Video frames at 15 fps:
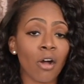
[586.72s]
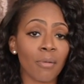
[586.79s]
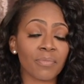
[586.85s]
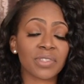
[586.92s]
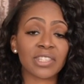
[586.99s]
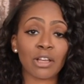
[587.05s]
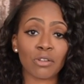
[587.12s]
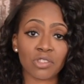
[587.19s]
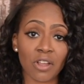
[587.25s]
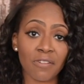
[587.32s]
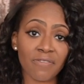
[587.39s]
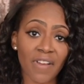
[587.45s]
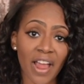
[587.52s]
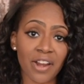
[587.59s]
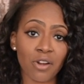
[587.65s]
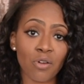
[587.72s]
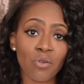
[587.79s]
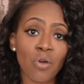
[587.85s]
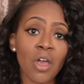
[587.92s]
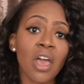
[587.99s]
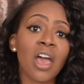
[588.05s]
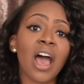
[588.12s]
sales are
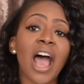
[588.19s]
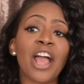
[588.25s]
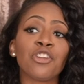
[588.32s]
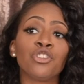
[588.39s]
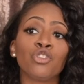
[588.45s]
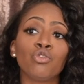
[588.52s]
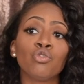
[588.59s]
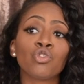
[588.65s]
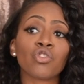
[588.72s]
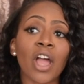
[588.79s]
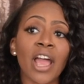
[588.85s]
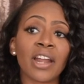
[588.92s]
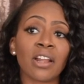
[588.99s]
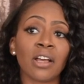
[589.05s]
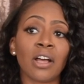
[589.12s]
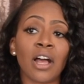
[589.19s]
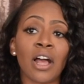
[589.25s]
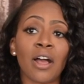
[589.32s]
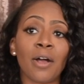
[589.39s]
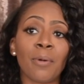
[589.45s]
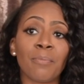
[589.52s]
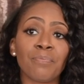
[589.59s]
final. I do try
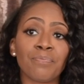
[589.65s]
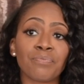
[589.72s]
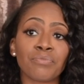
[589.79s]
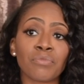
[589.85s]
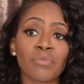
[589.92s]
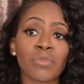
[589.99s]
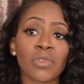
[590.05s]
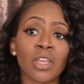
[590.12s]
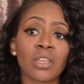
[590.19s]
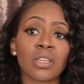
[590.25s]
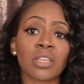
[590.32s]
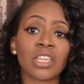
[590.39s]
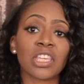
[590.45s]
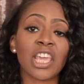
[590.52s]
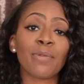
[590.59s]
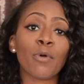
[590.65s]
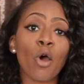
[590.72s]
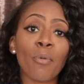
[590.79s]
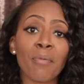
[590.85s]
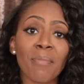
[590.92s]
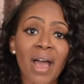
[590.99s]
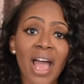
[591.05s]
to keep an
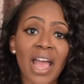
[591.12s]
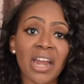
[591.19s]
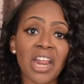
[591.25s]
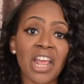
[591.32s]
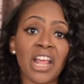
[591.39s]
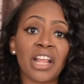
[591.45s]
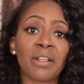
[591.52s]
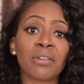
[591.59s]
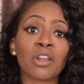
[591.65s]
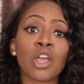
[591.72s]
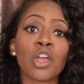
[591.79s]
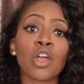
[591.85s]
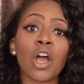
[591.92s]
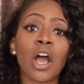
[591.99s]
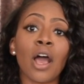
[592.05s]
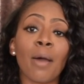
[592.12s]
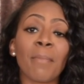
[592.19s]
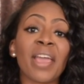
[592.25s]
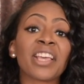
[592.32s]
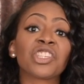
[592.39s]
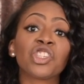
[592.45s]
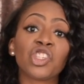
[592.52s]
open mind and
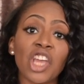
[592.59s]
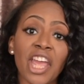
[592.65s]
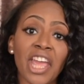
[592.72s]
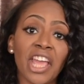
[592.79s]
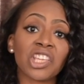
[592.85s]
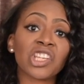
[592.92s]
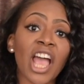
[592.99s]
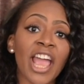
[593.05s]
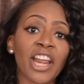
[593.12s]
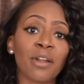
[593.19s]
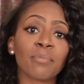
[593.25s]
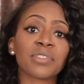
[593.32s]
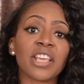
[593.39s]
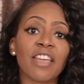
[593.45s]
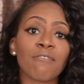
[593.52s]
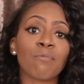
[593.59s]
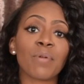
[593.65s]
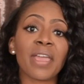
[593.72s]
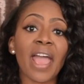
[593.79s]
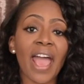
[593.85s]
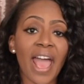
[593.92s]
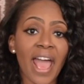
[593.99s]
exchange items if
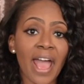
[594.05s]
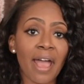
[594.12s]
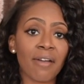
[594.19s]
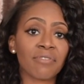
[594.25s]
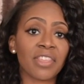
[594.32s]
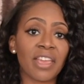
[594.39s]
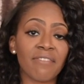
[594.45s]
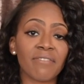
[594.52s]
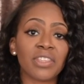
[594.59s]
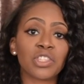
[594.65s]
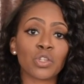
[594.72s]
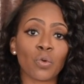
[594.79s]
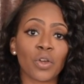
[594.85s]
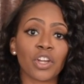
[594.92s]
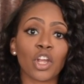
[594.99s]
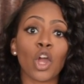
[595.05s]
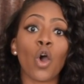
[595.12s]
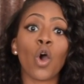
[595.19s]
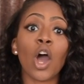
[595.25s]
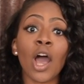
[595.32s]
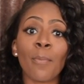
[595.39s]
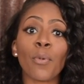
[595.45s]
we have the inventory to
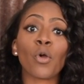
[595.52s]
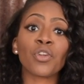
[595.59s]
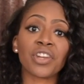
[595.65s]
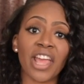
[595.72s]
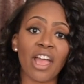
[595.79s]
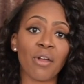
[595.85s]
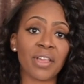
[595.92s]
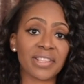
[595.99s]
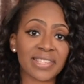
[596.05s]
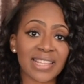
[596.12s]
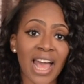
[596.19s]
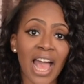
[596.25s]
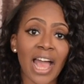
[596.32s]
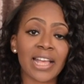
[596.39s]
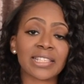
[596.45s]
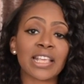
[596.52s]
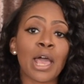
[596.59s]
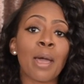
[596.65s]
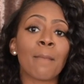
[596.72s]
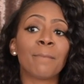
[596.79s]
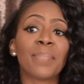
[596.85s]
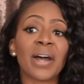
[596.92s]
go up or down in size.
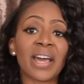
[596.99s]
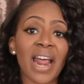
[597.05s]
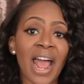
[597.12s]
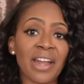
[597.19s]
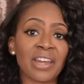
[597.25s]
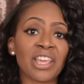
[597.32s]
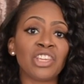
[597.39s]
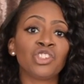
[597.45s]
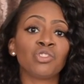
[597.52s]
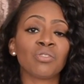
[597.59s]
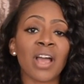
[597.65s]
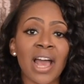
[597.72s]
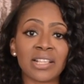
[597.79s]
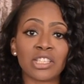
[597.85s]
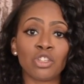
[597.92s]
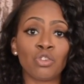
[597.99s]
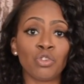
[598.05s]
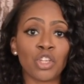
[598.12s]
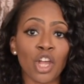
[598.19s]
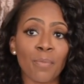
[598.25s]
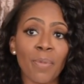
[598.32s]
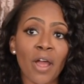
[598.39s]
But I need you guys to do
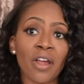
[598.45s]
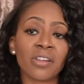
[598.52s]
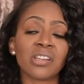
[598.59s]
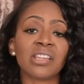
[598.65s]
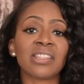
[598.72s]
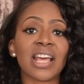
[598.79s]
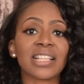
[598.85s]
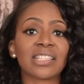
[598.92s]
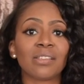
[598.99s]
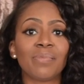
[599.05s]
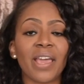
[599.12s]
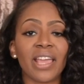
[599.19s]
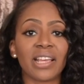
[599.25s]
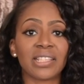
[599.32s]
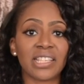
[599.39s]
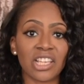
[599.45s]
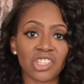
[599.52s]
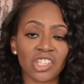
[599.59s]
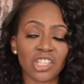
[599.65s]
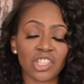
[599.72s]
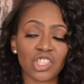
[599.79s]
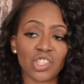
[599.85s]
your part, and that's to pay
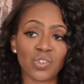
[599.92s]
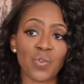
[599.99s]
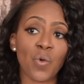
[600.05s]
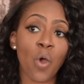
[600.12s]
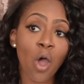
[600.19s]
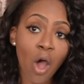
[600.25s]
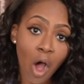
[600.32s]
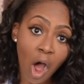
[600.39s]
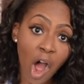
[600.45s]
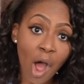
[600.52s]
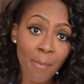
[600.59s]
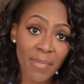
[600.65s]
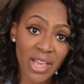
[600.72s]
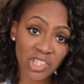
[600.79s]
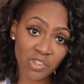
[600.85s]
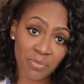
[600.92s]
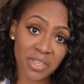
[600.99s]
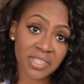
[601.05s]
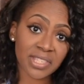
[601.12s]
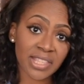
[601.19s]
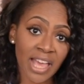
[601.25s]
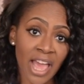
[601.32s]
attention to all
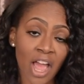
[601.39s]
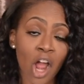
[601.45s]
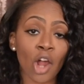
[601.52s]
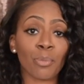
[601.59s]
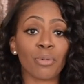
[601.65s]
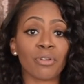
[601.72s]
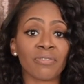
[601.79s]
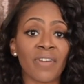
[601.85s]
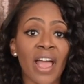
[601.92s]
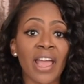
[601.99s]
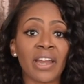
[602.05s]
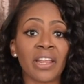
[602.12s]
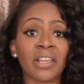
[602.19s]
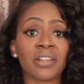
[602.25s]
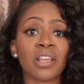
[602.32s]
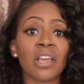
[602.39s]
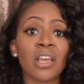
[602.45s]
measurements that are provided